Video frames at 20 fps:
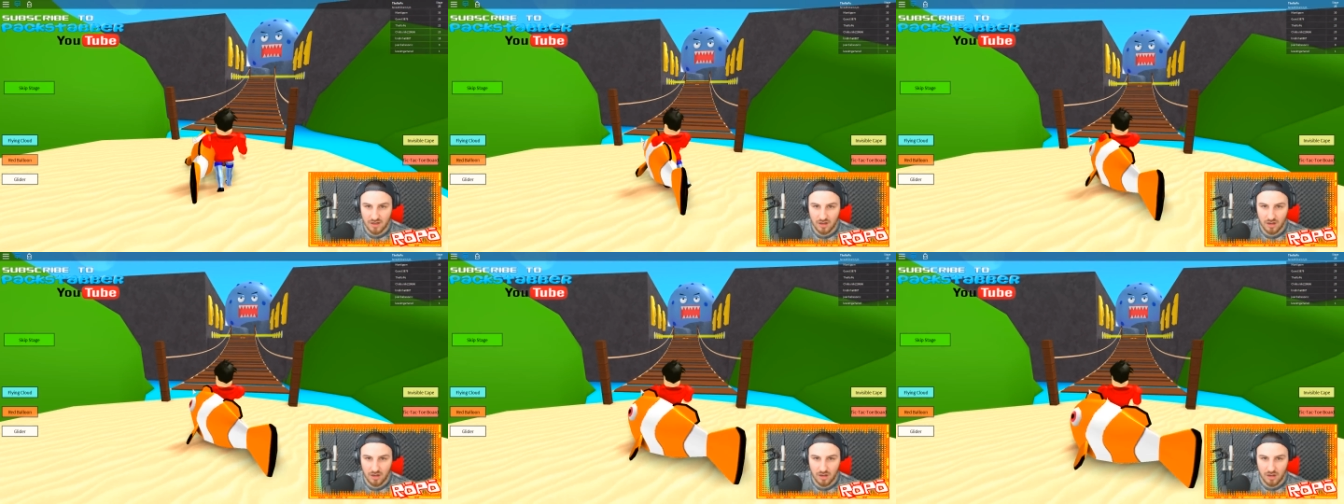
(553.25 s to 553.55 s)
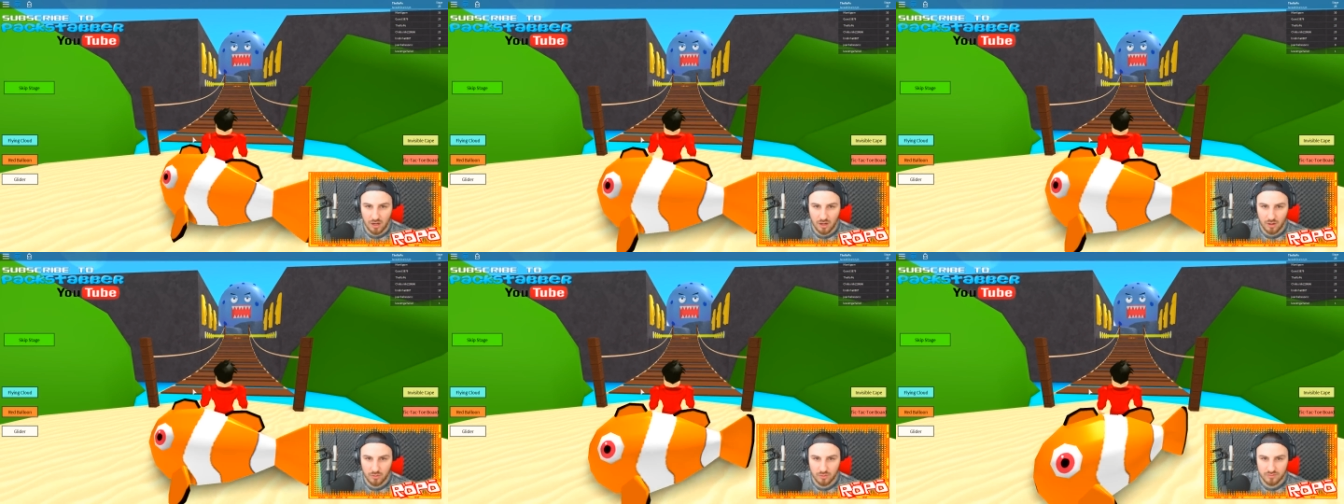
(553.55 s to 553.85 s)

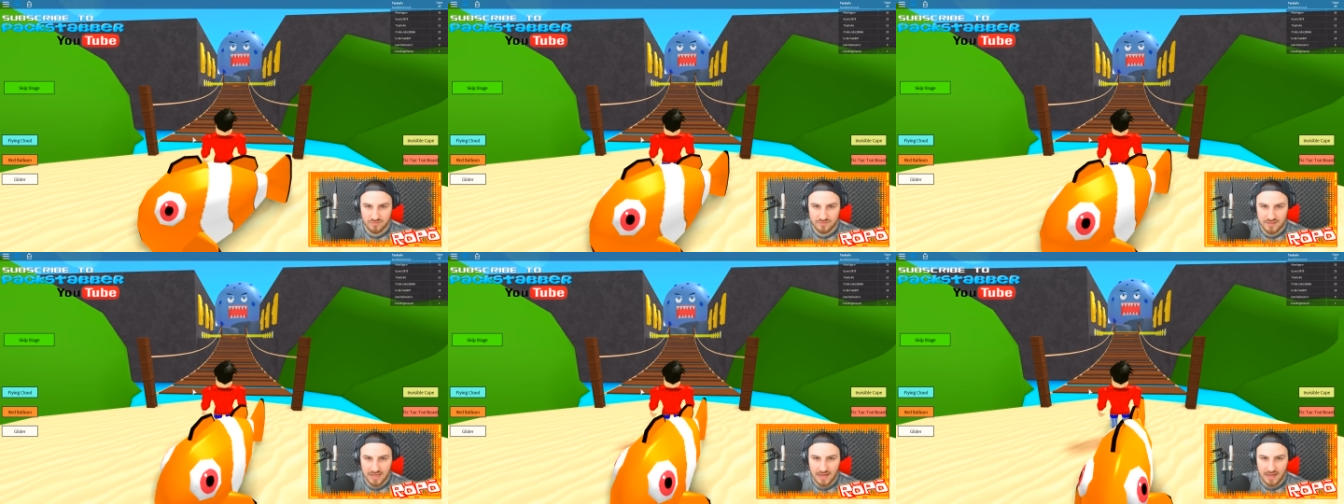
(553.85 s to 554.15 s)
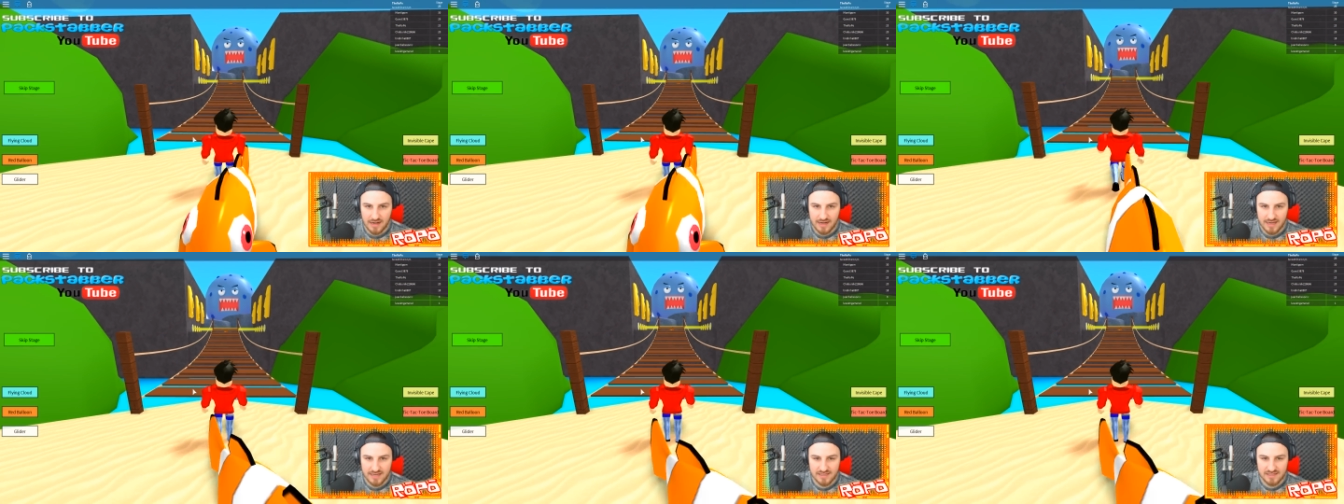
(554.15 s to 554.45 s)
Uh-oh,
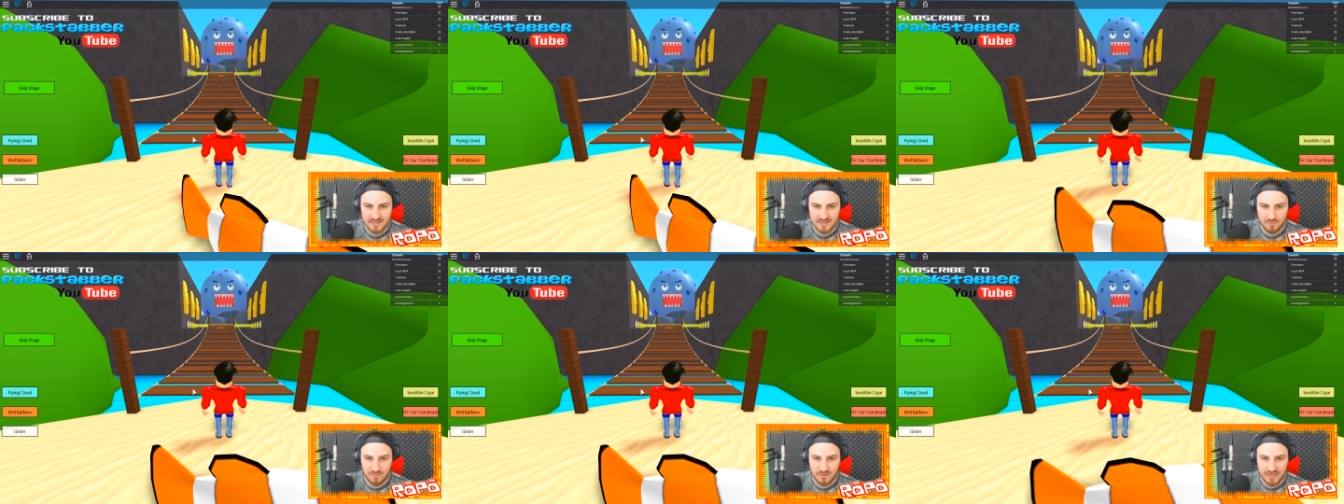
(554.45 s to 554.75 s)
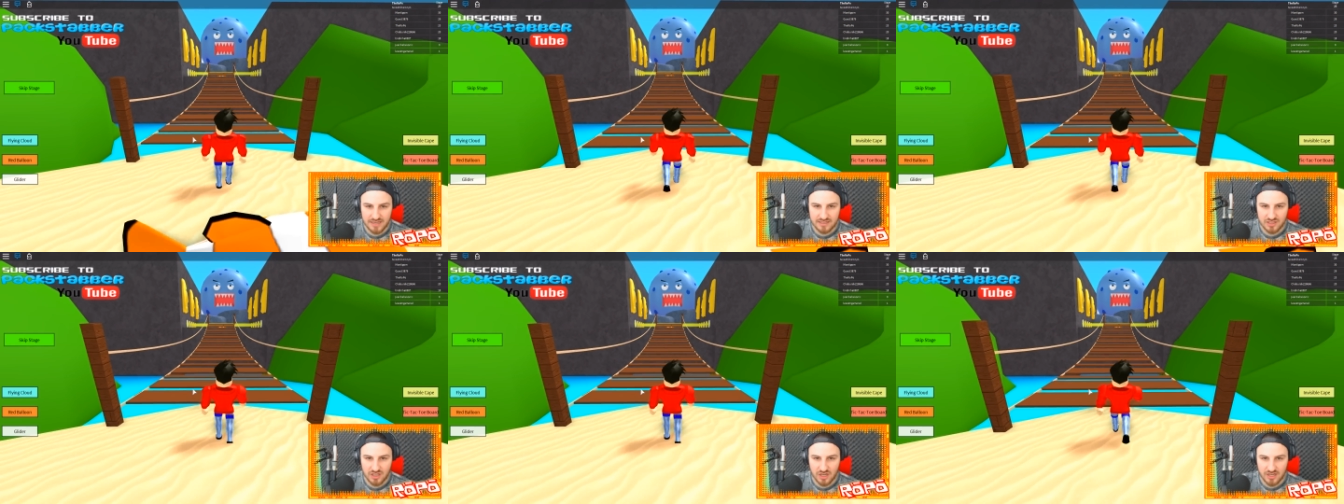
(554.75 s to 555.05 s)
that is a
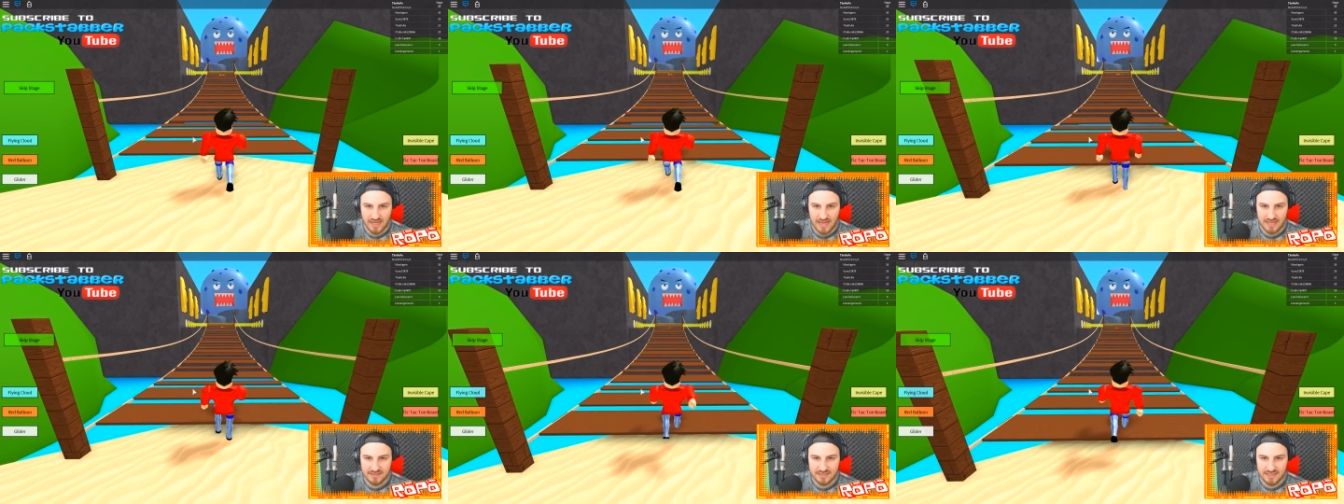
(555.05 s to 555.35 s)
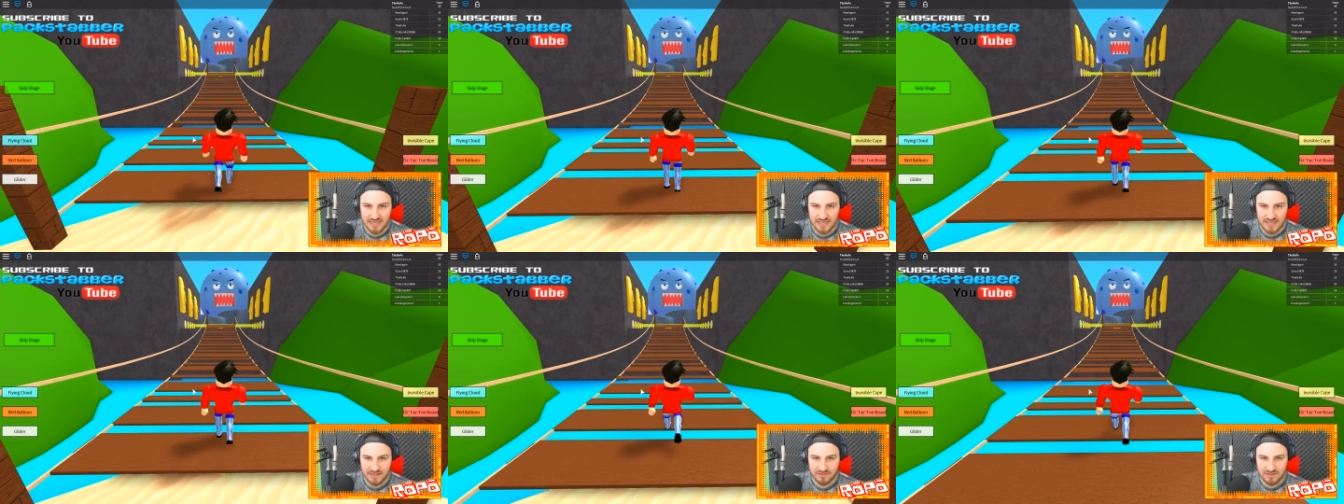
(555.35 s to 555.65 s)
big,
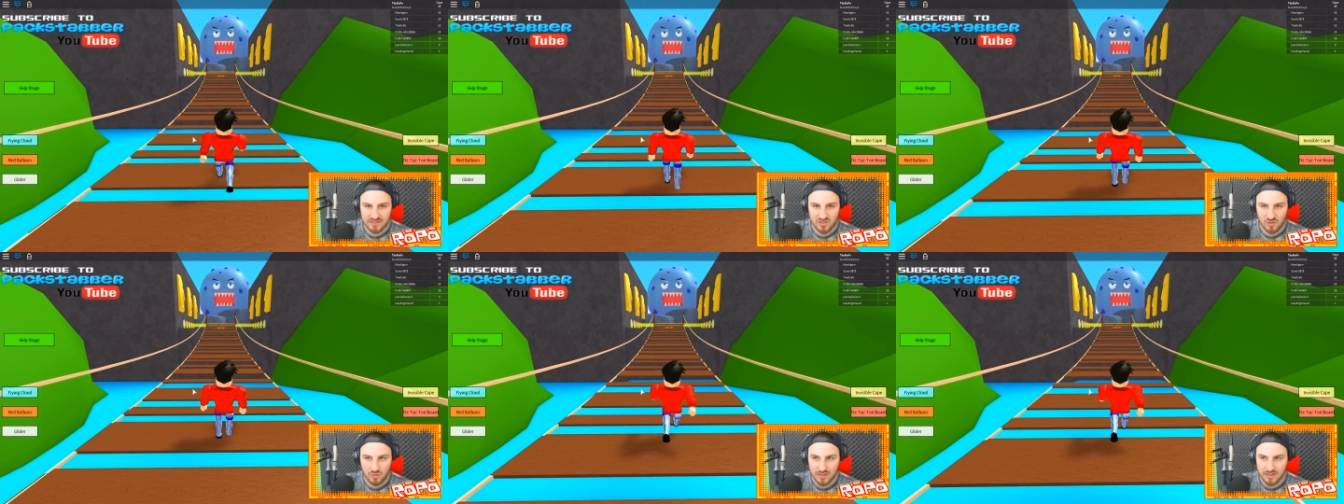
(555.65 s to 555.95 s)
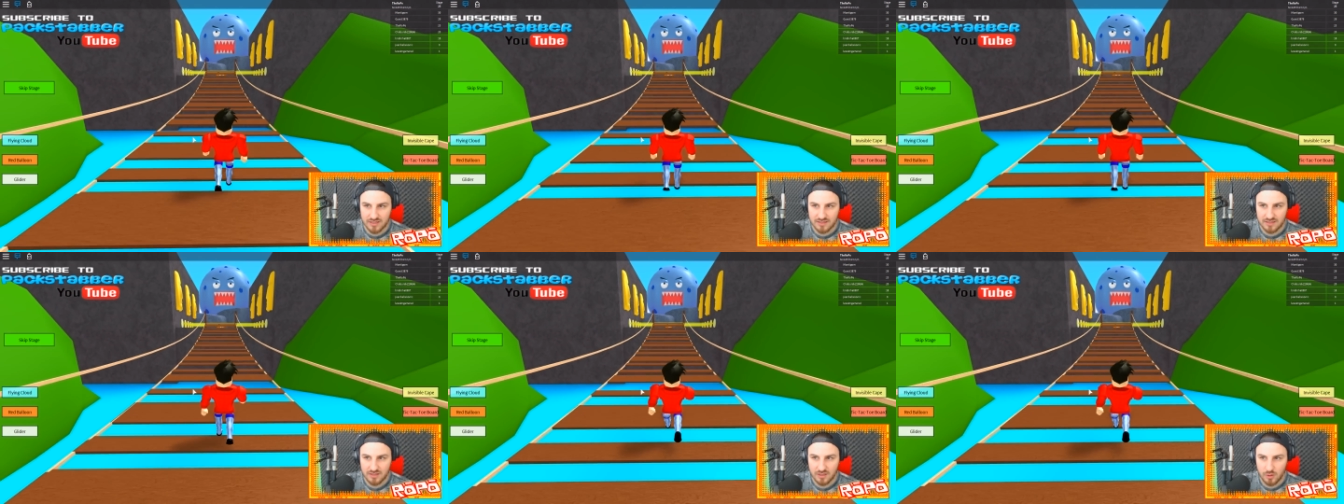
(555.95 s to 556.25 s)
gigantic, evil
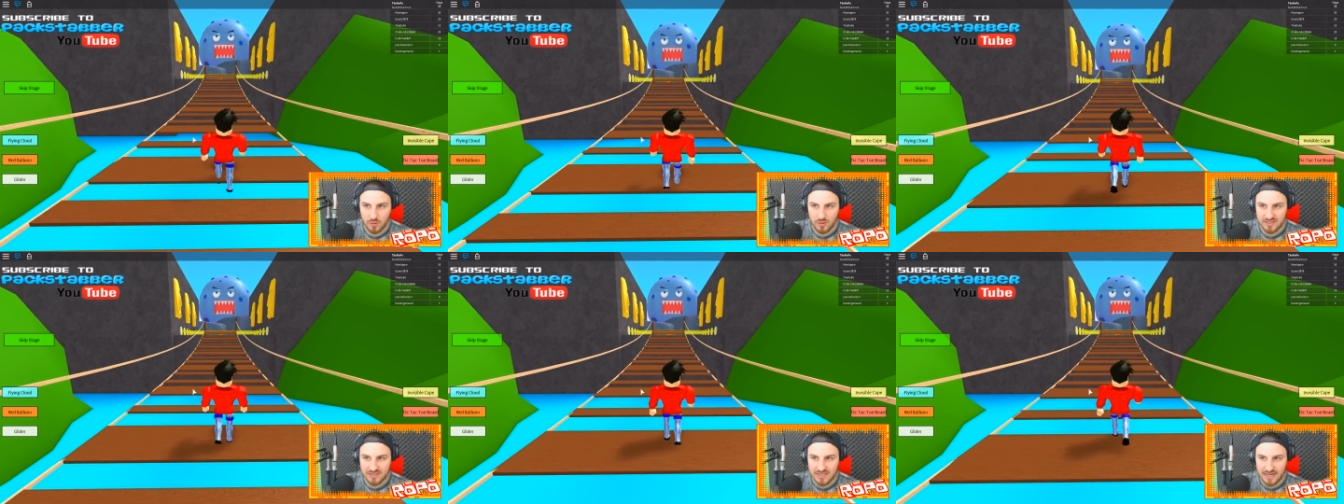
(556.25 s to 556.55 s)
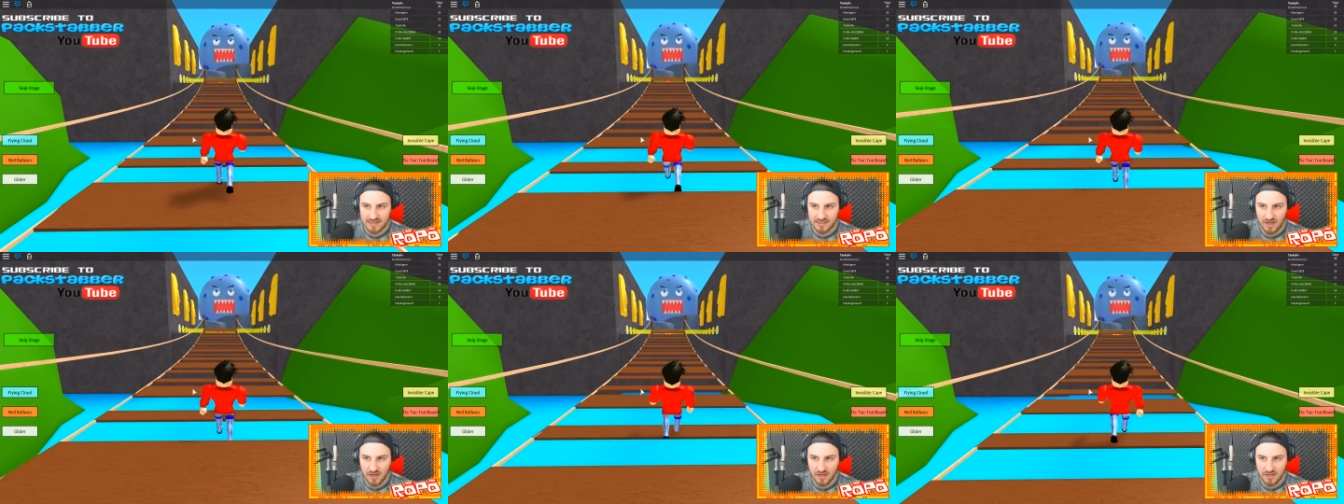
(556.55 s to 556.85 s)
squid. Who is
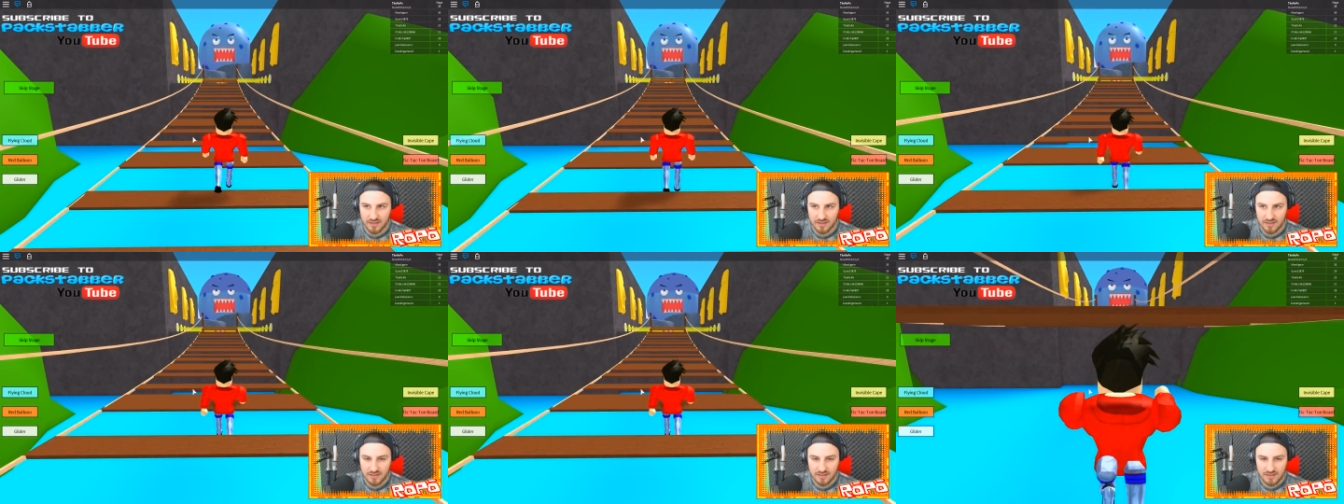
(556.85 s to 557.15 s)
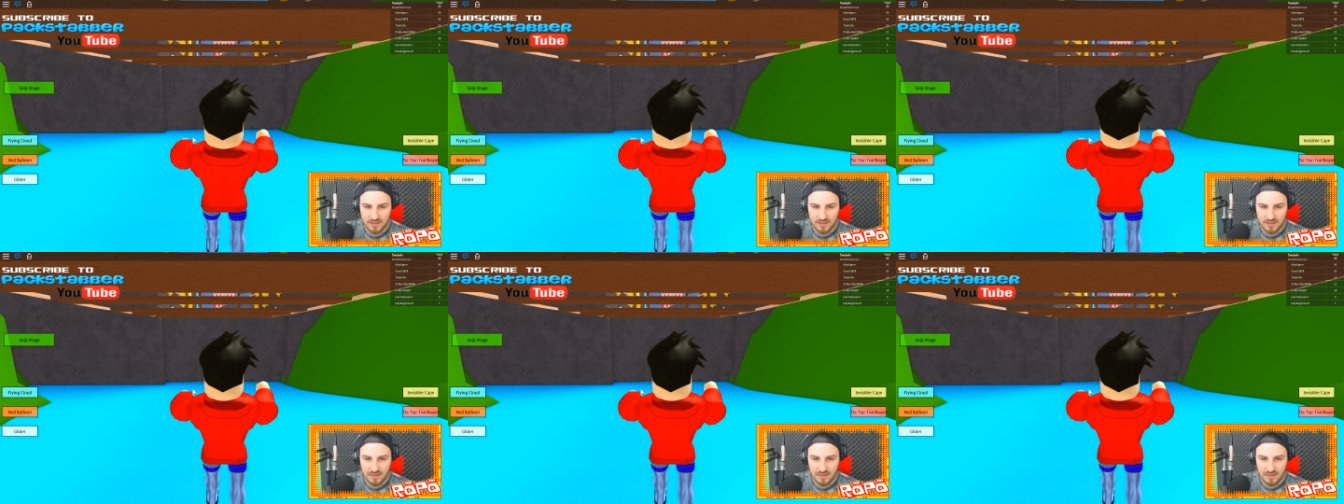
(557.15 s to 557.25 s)
that guy?